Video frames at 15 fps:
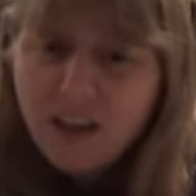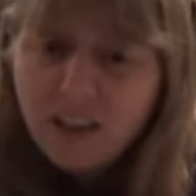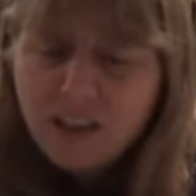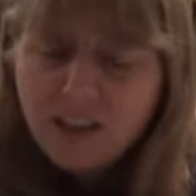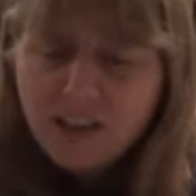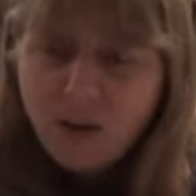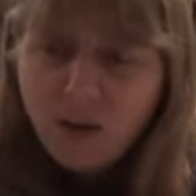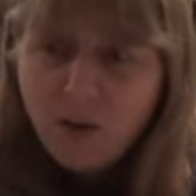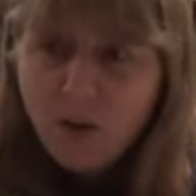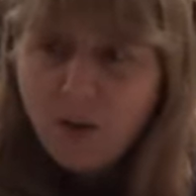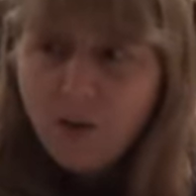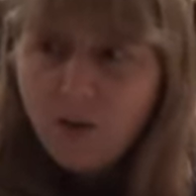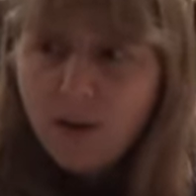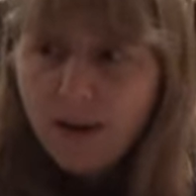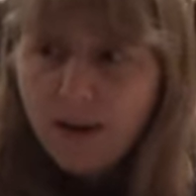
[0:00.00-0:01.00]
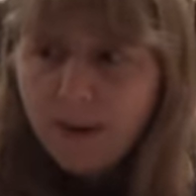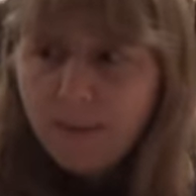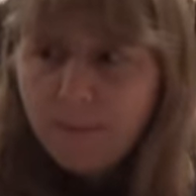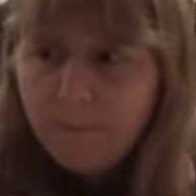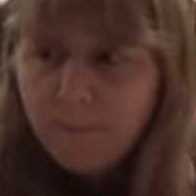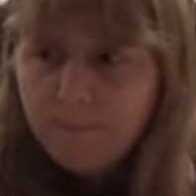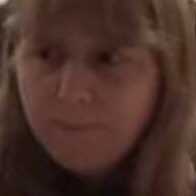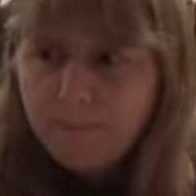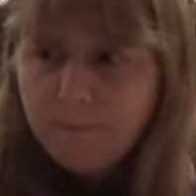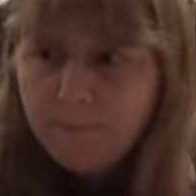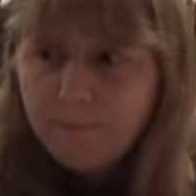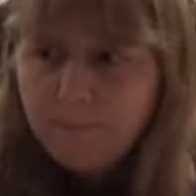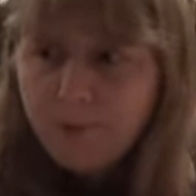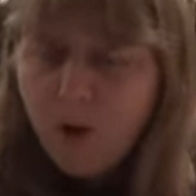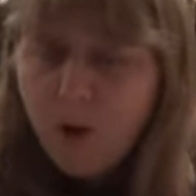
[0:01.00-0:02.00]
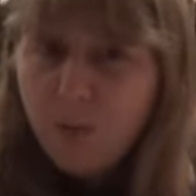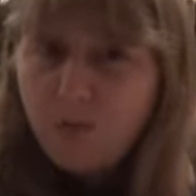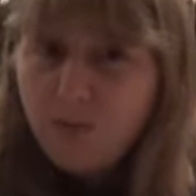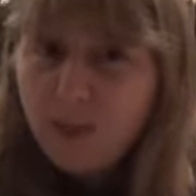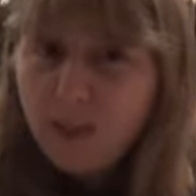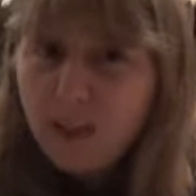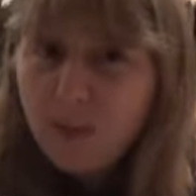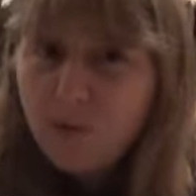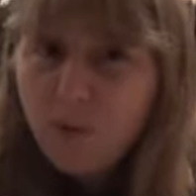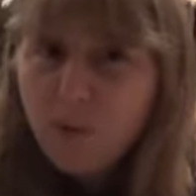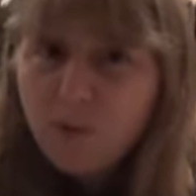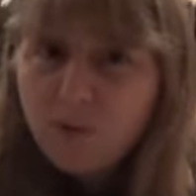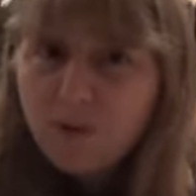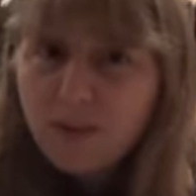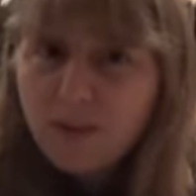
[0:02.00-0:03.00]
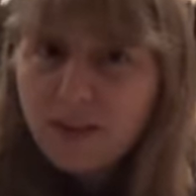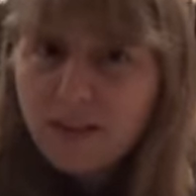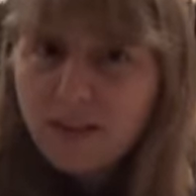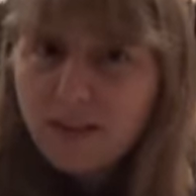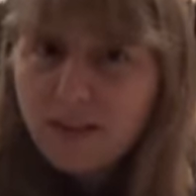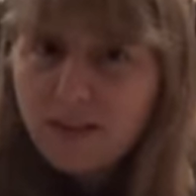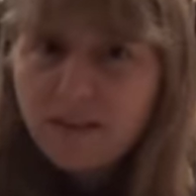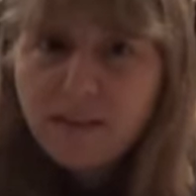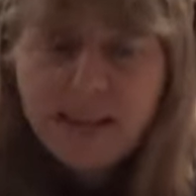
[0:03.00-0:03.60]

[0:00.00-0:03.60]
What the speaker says: So hopefully you won't just